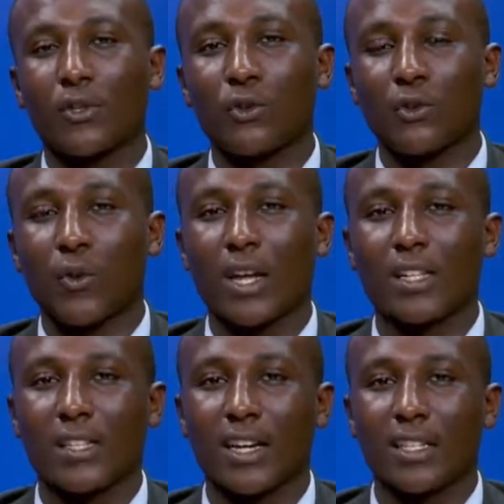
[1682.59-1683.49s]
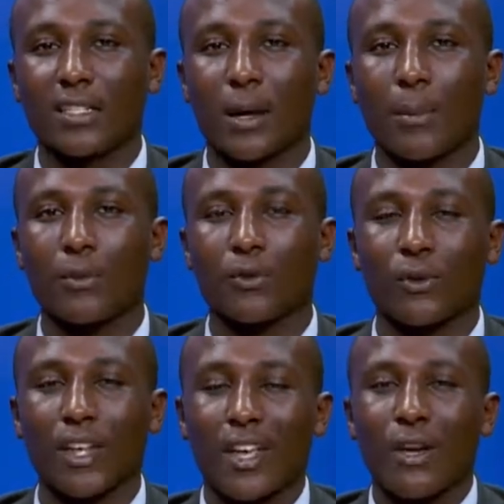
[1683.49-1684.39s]
Be sure to catch the next
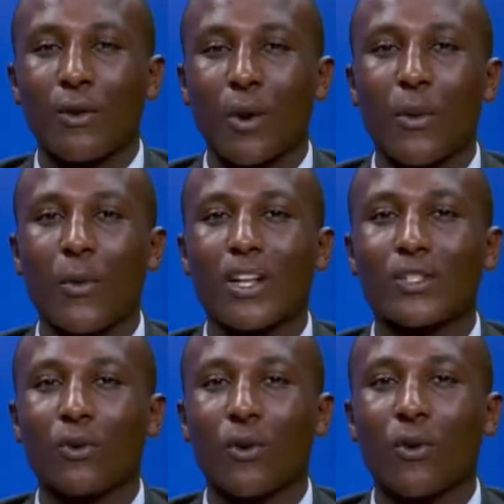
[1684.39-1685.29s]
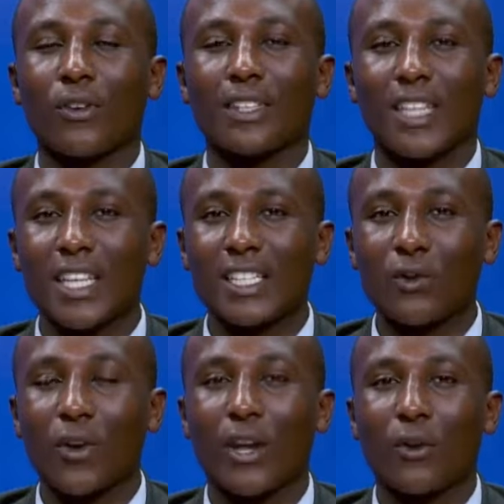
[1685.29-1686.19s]
episode where we will talk on
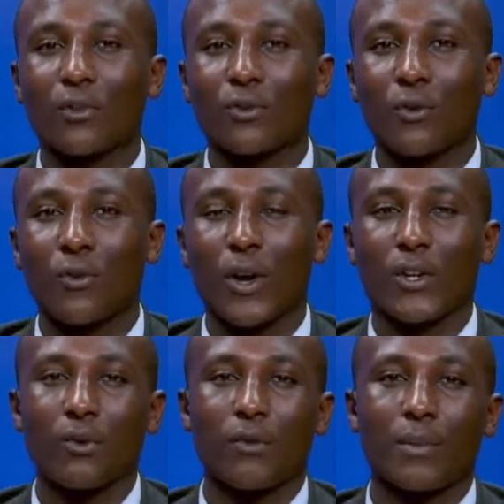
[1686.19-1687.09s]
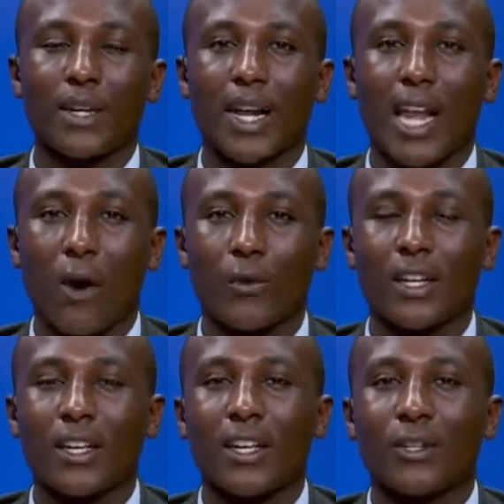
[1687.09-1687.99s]
things you cannot do when you have been
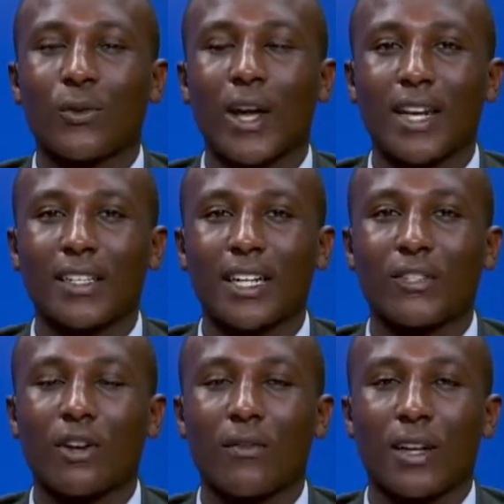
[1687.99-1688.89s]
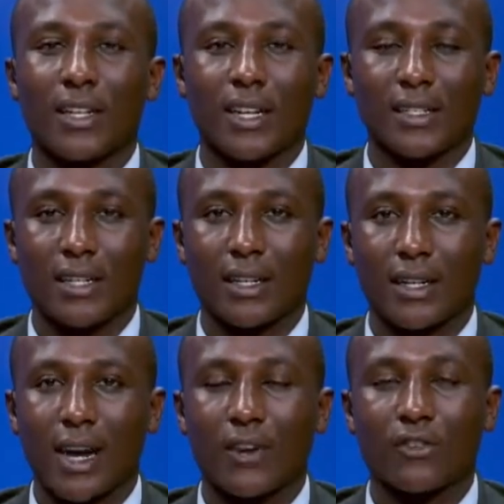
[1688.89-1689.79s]
allowed to enter and travel in a
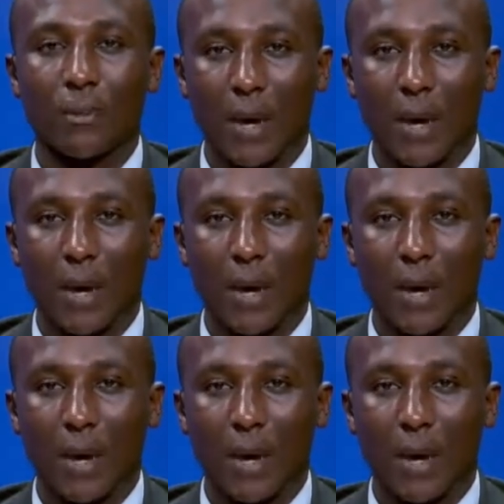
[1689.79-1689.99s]
certain country.